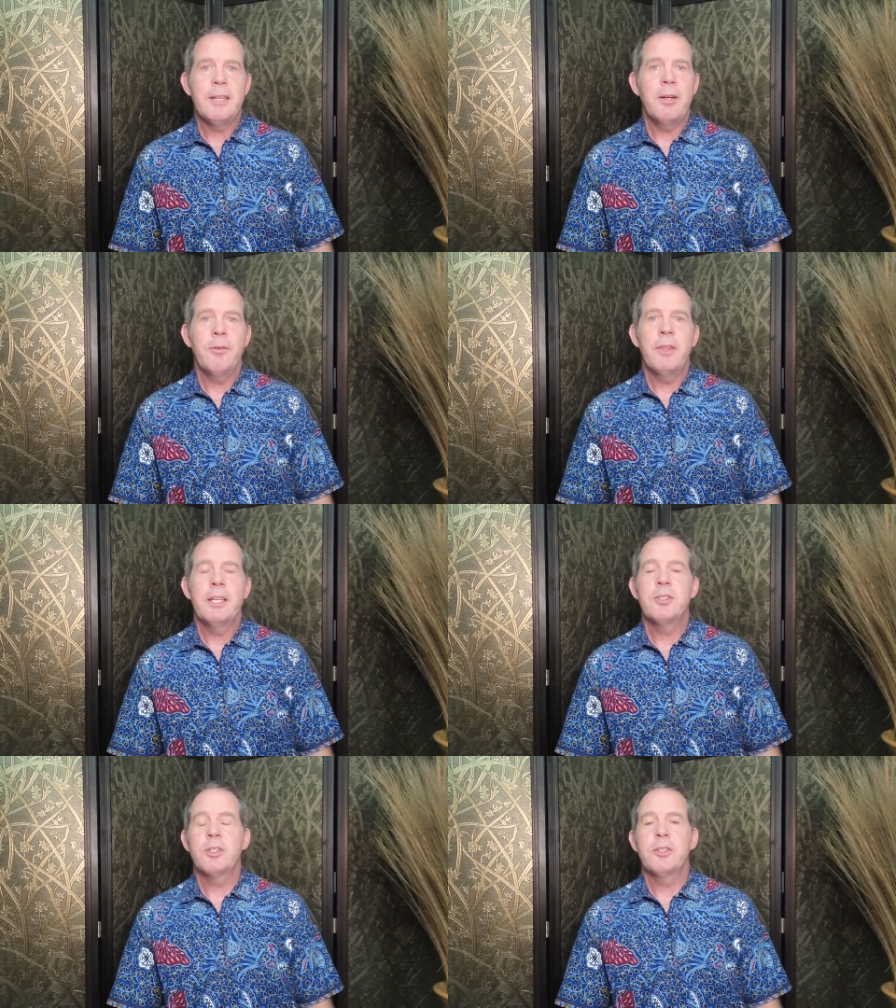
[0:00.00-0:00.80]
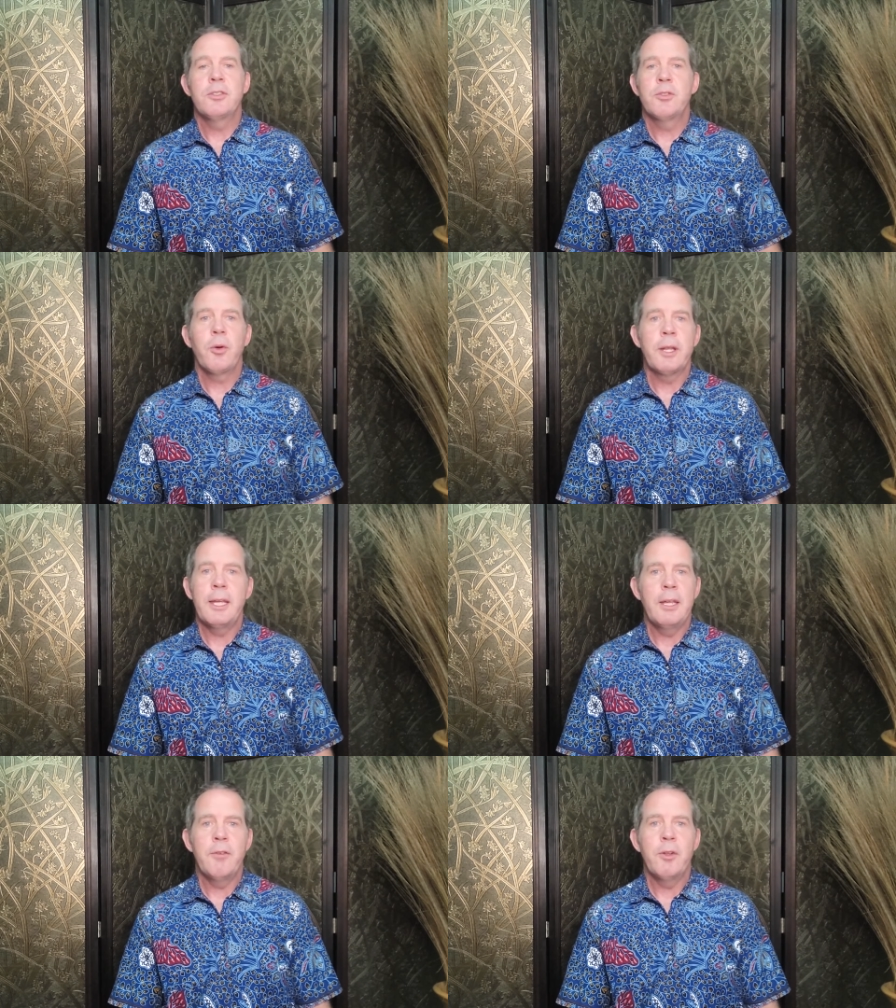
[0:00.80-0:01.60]
I don't think sugar is totally
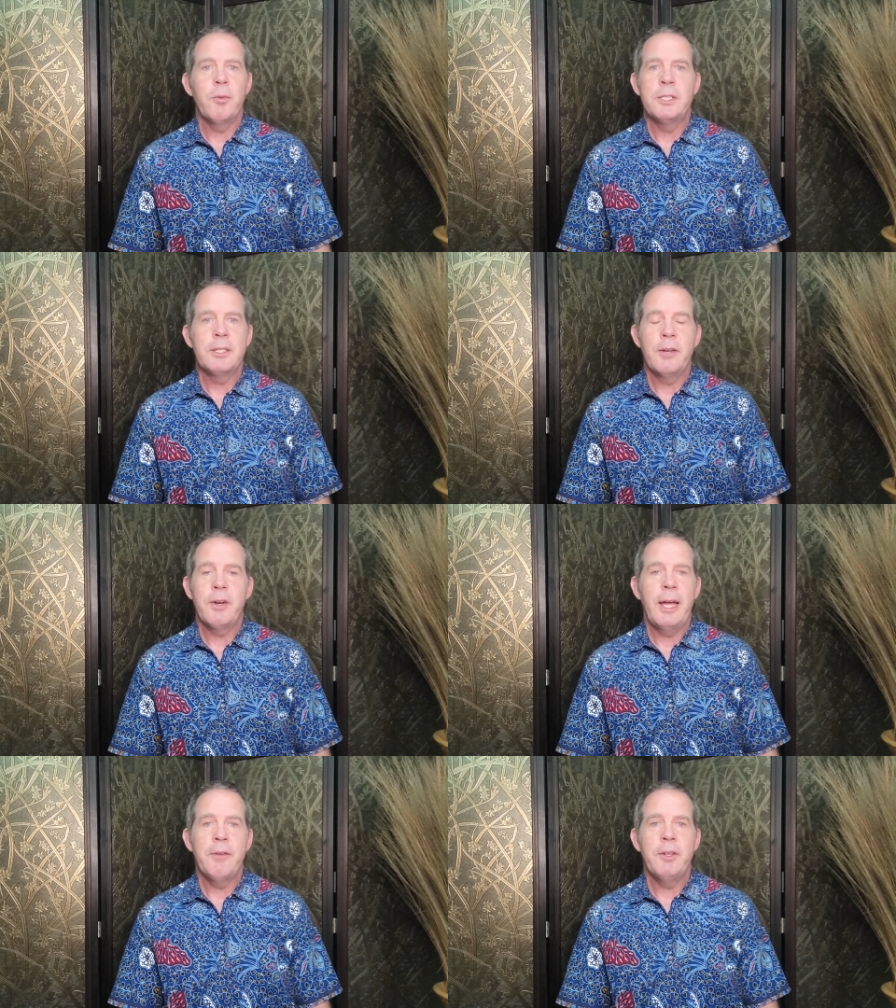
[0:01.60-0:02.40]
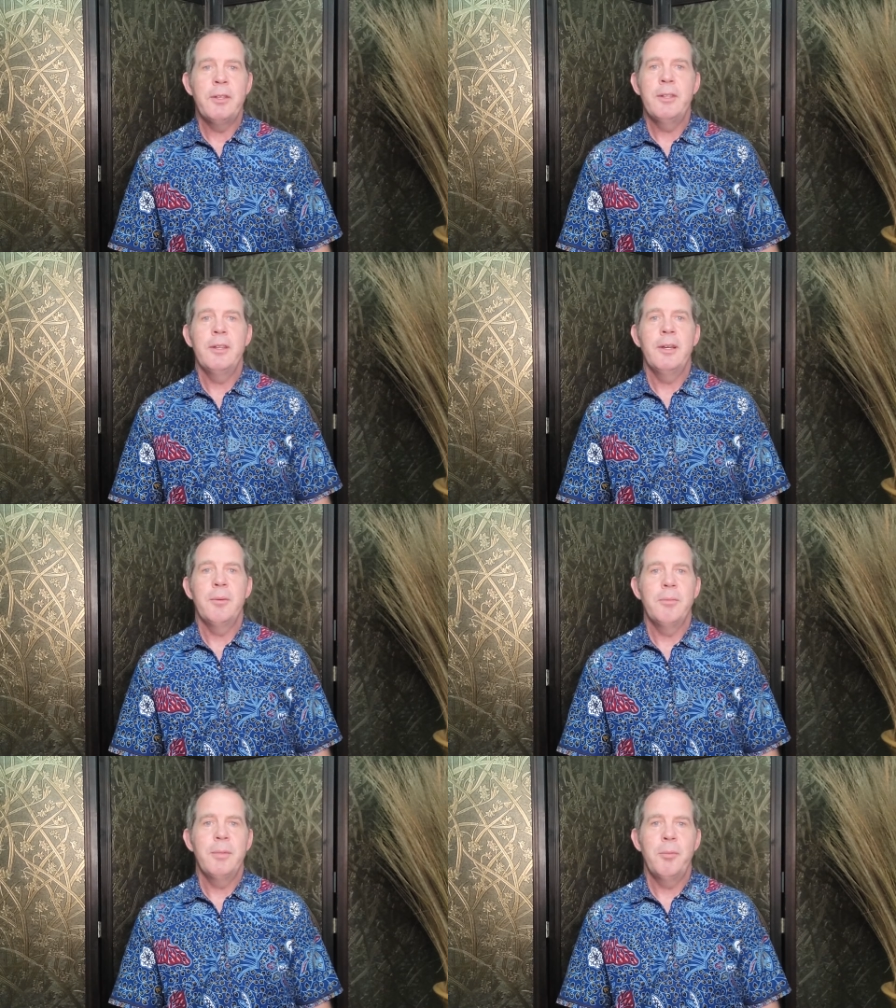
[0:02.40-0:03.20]
evil and we should never have it.
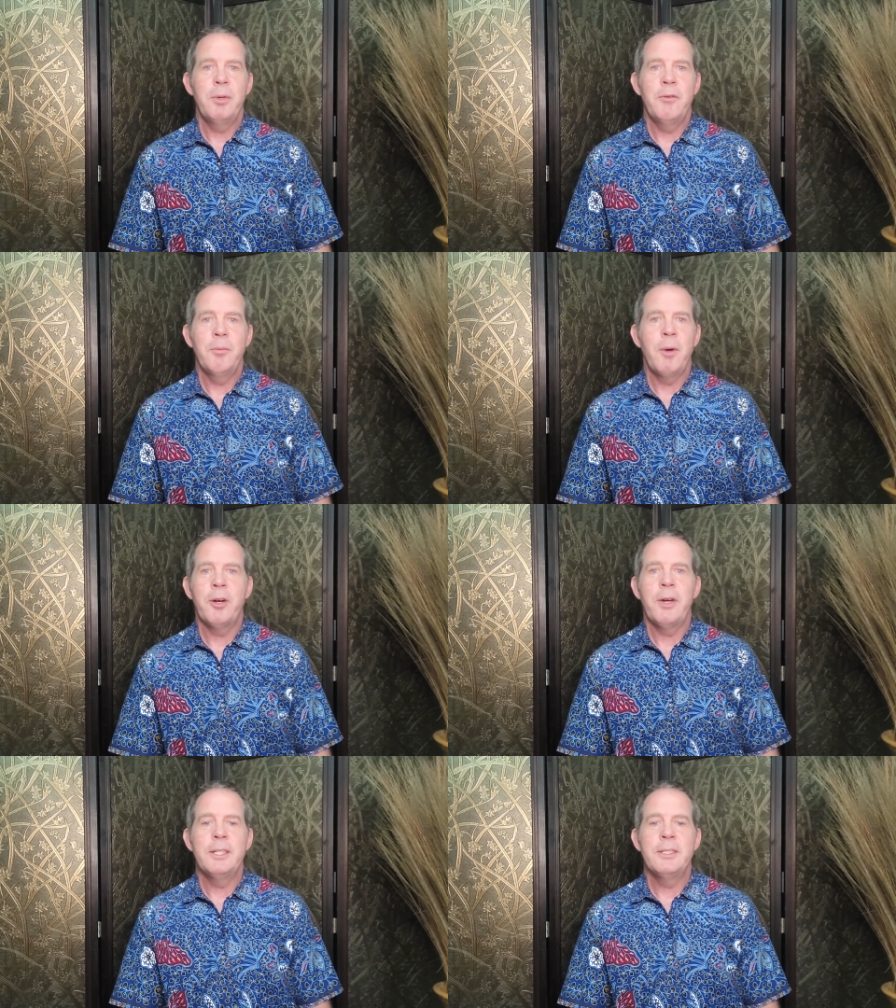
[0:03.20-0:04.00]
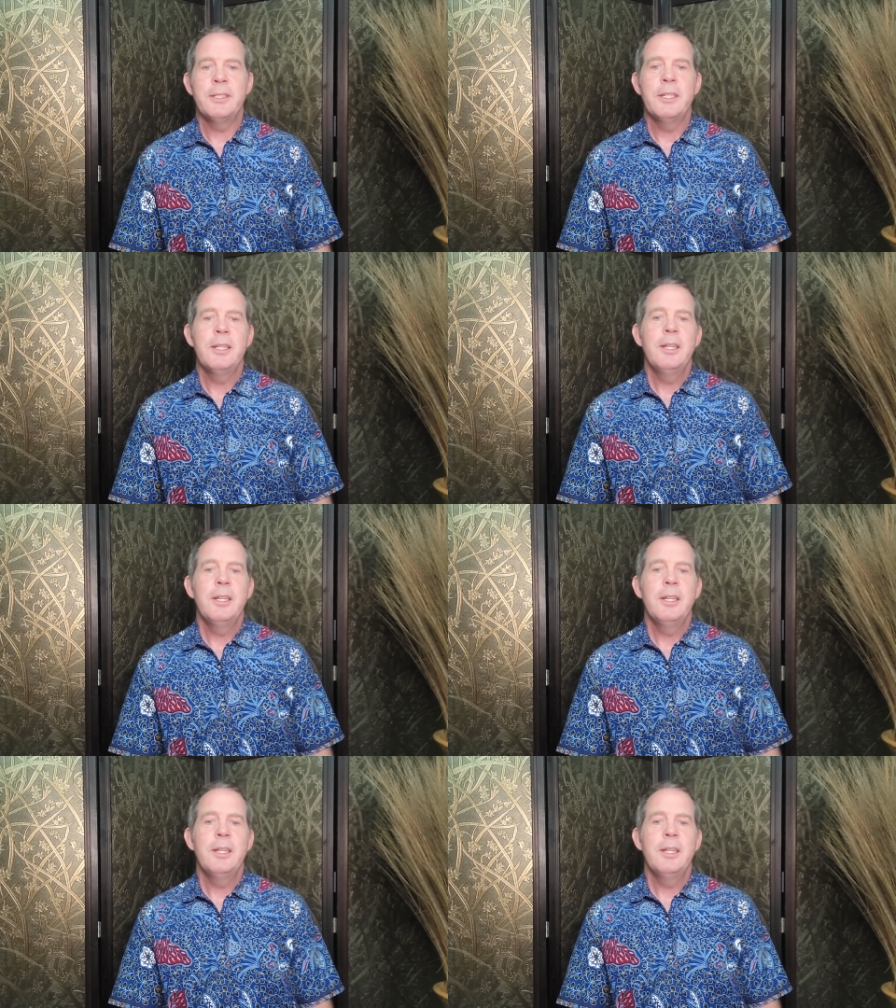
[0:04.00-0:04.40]
Um, I believe in moderation.